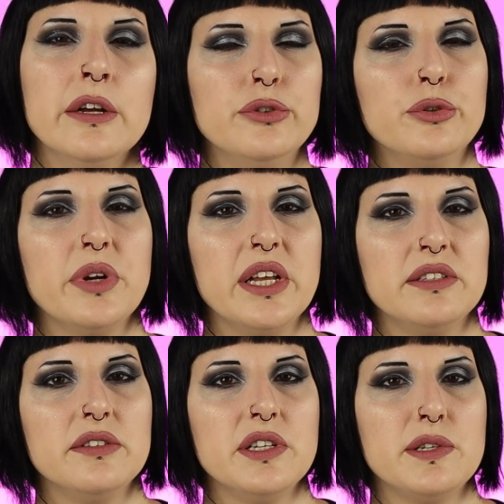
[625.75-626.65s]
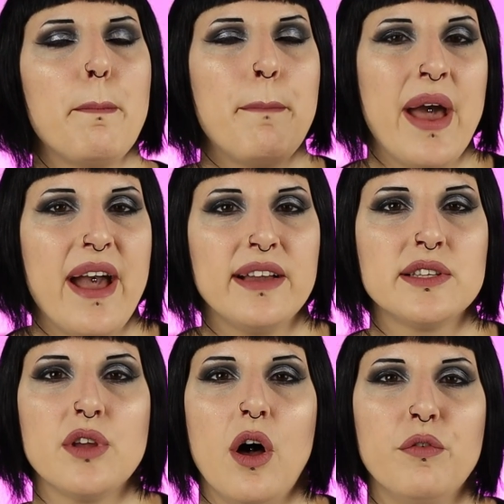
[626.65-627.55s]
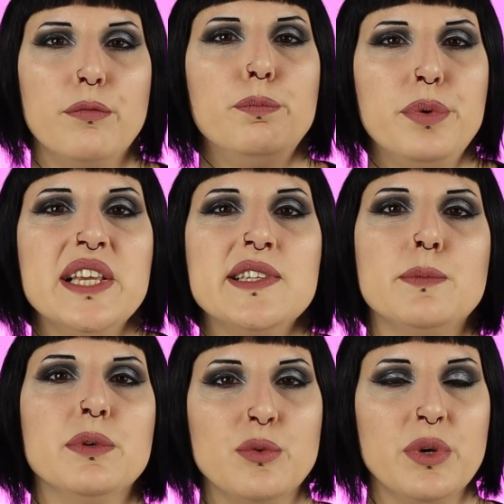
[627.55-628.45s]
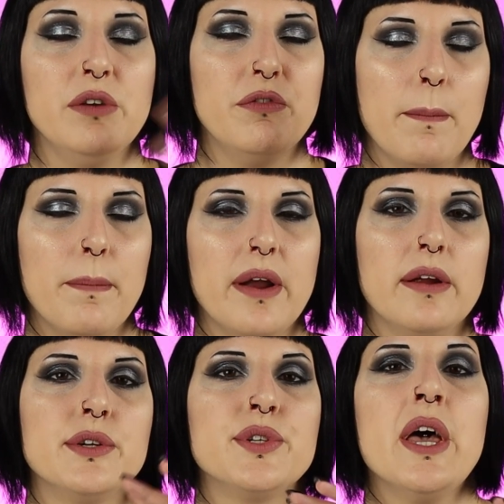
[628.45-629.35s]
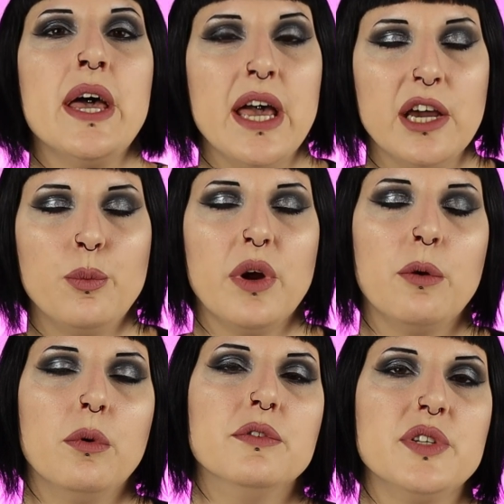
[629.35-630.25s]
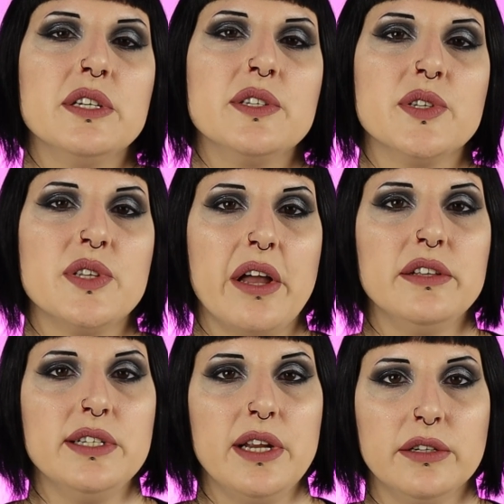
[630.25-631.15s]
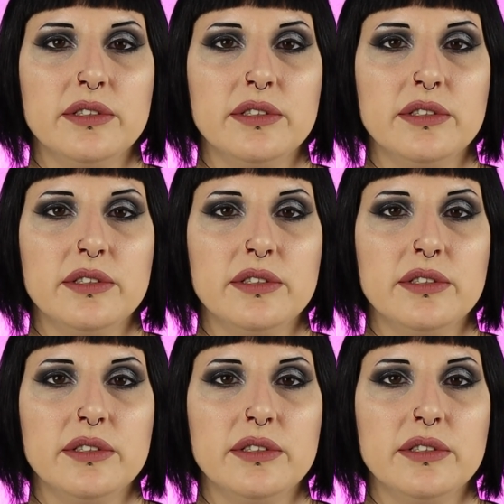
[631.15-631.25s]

to create this pact of peace between vampires and werewolves in a society there.